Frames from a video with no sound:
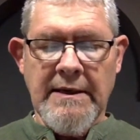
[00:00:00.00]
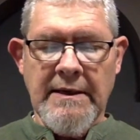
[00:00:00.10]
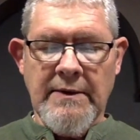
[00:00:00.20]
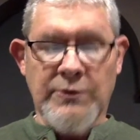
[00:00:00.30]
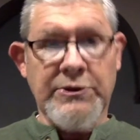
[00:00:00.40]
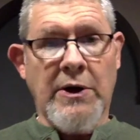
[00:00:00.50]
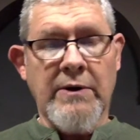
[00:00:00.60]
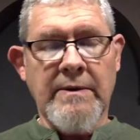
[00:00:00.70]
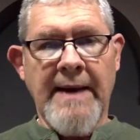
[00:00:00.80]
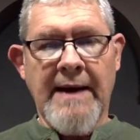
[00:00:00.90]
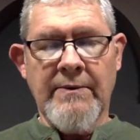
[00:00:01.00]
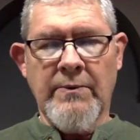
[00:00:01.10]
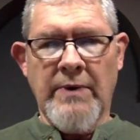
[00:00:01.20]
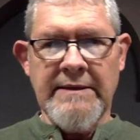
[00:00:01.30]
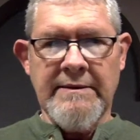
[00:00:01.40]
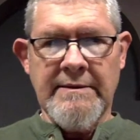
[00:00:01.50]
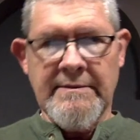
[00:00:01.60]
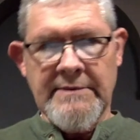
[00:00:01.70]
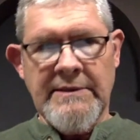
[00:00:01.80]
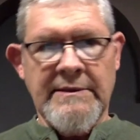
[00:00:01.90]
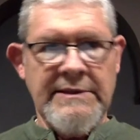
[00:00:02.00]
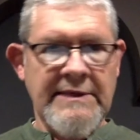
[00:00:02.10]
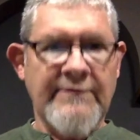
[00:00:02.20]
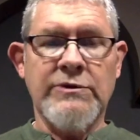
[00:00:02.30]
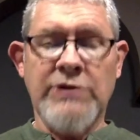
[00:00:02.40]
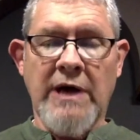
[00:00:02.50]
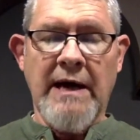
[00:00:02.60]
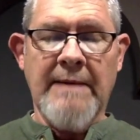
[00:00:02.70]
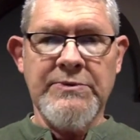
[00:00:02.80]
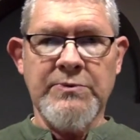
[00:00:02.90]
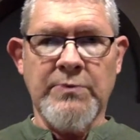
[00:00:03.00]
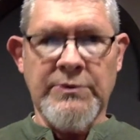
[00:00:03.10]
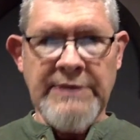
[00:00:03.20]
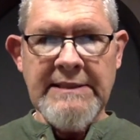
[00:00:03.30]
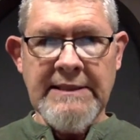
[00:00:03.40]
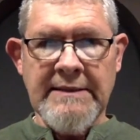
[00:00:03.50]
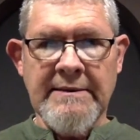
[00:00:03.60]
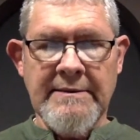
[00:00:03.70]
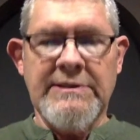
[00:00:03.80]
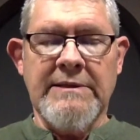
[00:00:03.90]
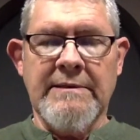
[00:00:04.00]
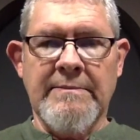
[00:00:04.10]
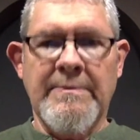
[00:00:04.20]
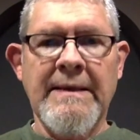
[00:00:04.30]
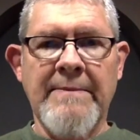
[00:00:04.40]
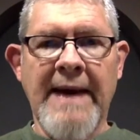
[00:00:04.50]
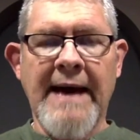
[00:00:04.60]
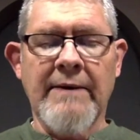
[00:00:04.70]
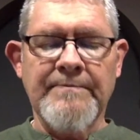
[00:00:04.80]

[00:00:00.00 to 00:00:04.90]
We'll talk about what different jobs will need to be about.